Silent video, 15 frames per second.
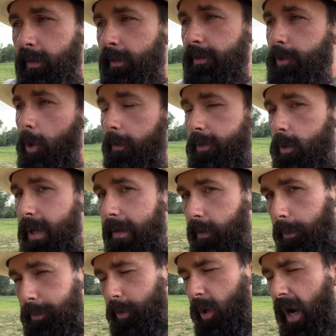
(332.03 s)
So if you have a
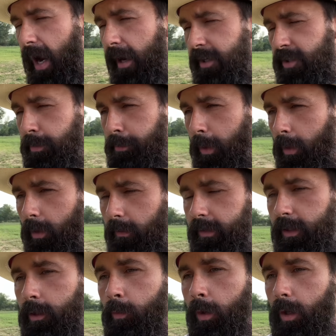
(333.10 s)
prized bull that
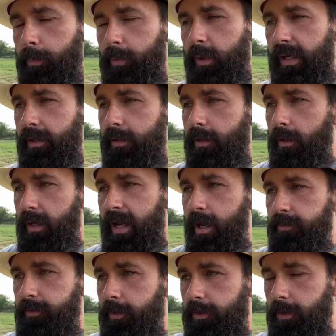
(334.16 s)
you want to breed to your
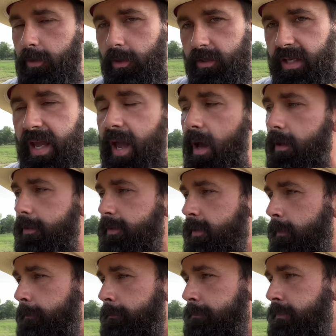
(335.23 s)
heifers or your cows,
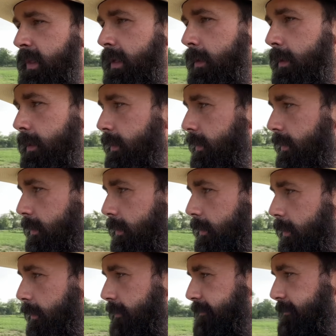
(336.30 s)

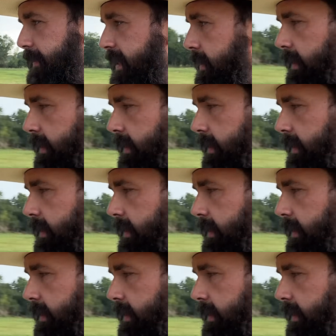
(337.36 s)
fin